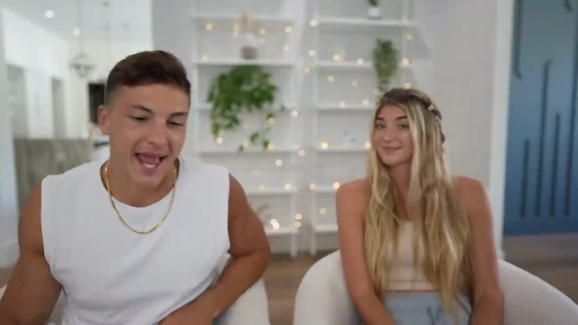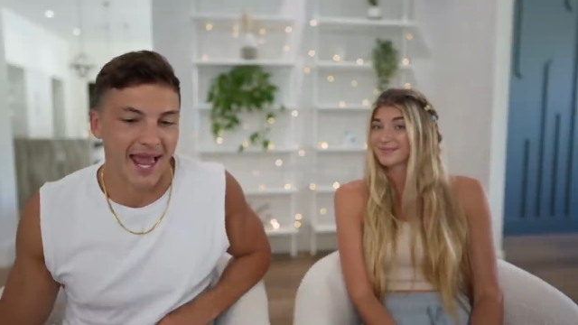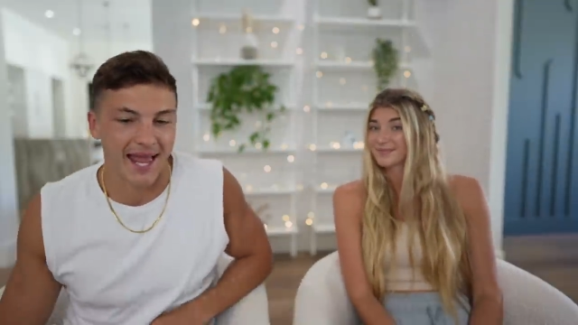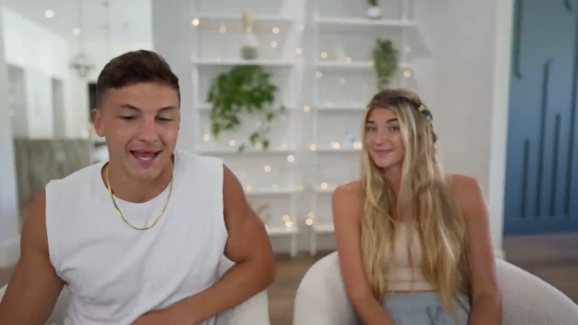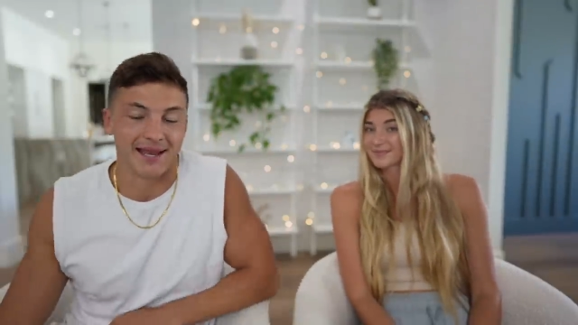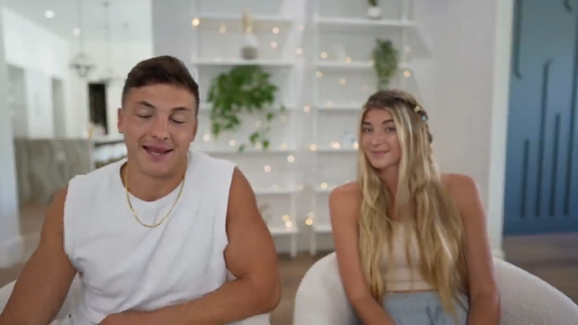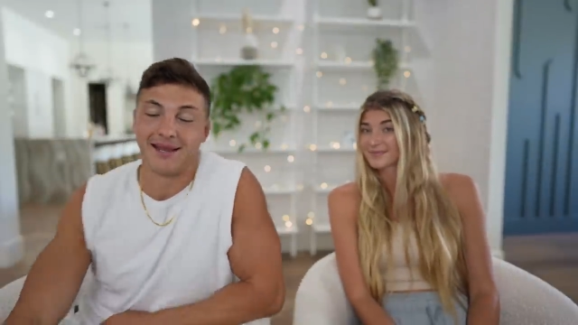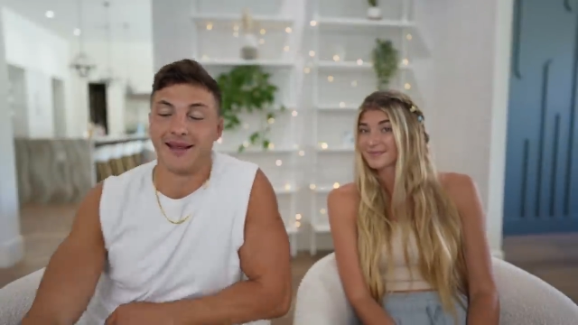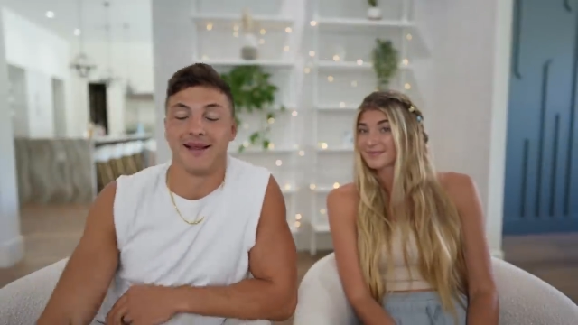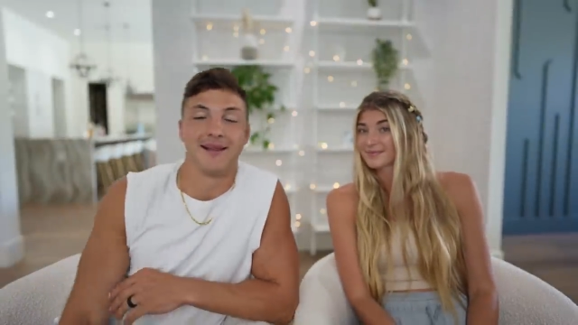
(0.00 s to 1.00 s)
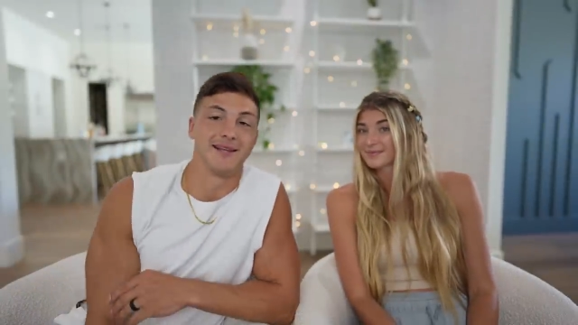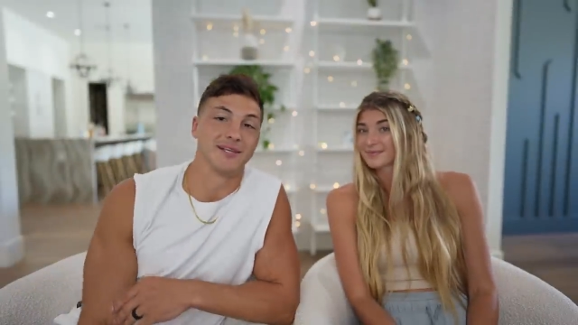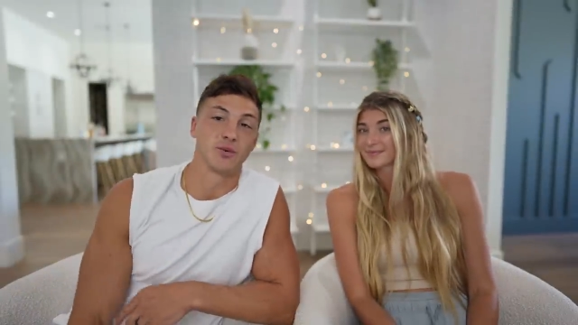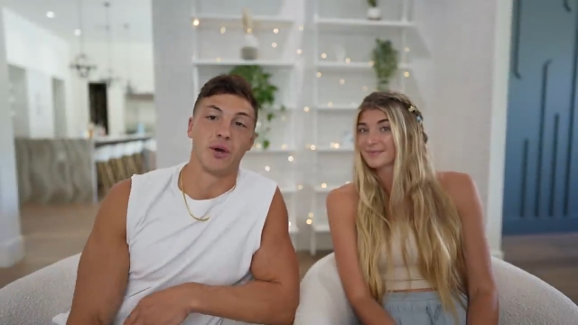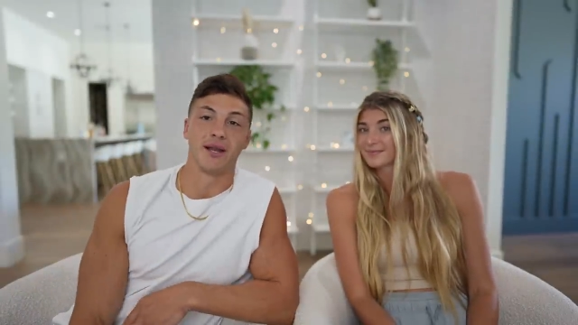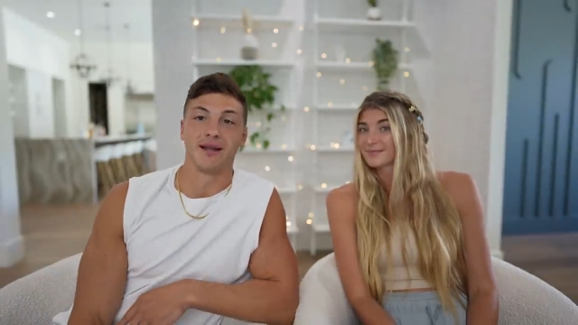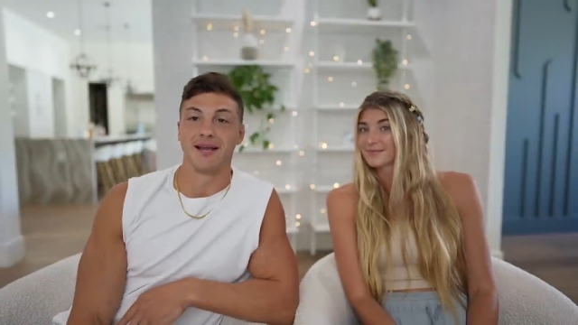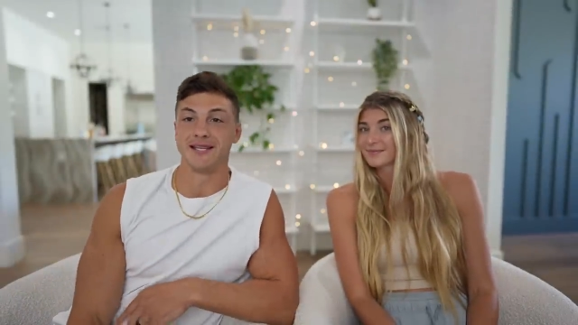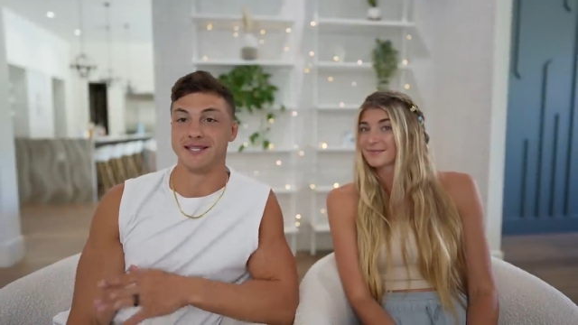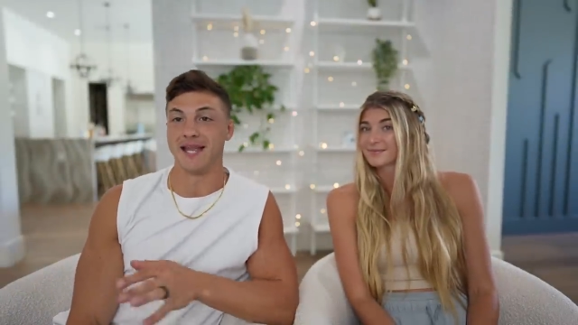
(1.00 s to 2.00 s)
Speaker 1: and this
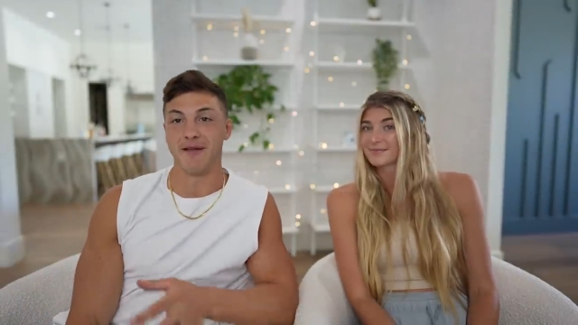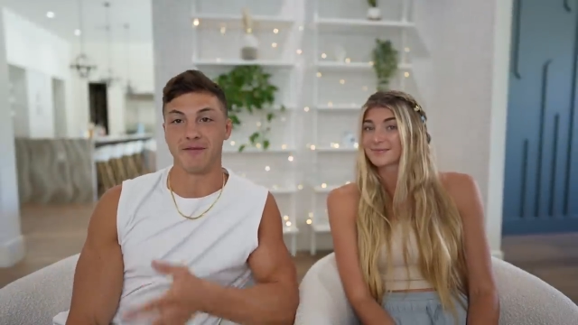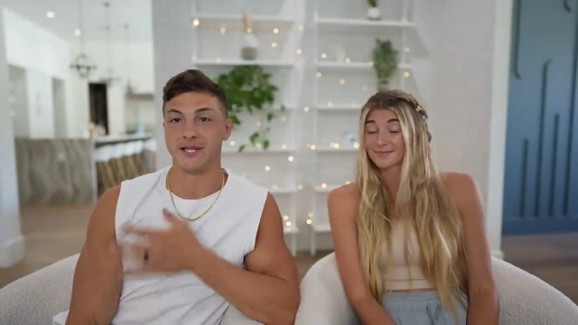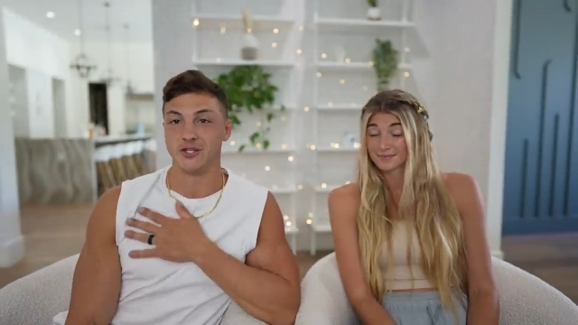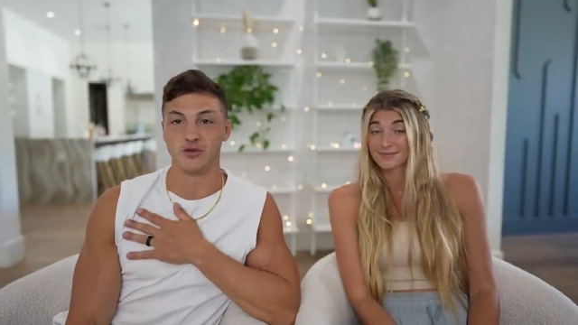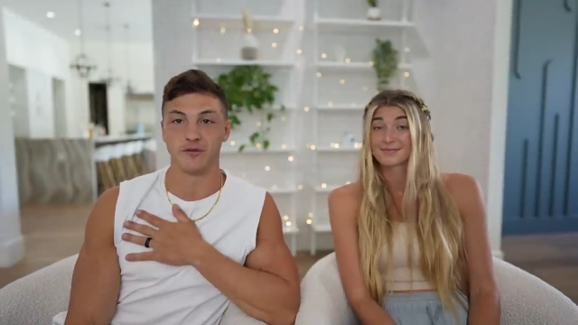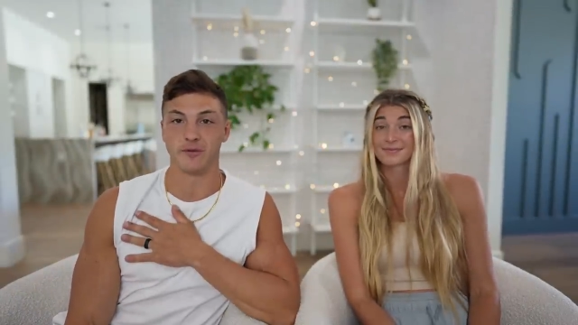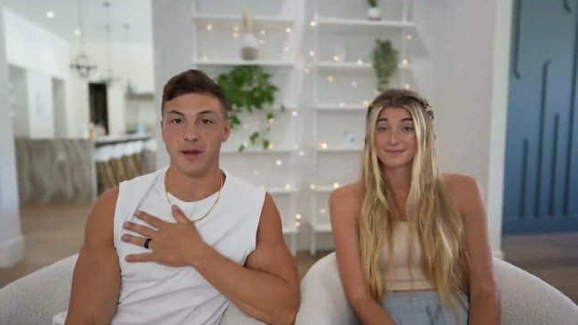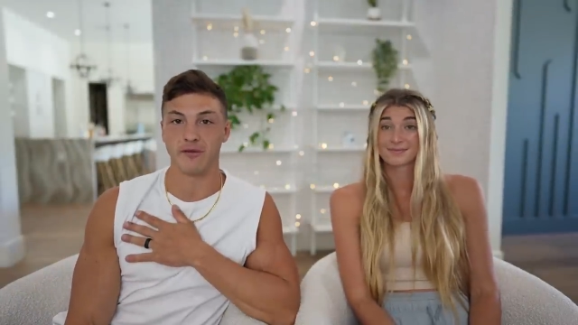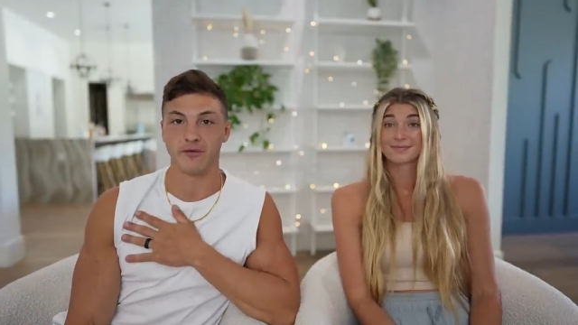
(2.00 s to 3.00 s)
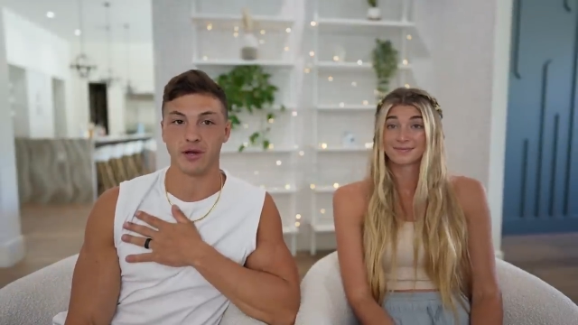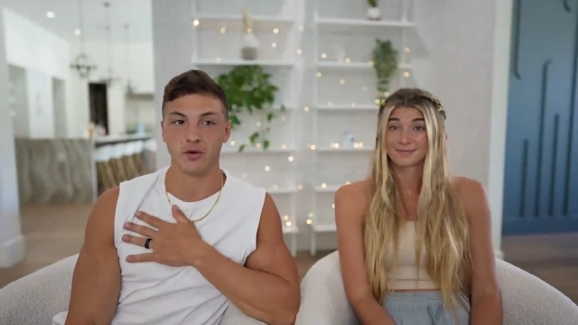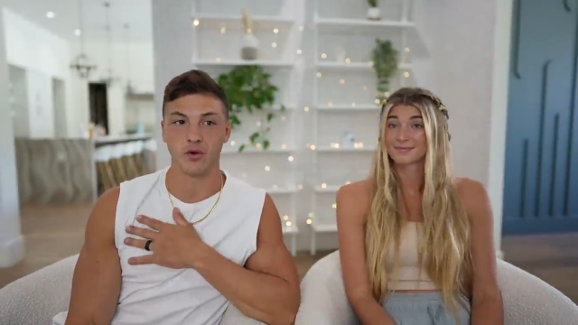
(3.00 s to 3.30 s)
one is definitely true for my friend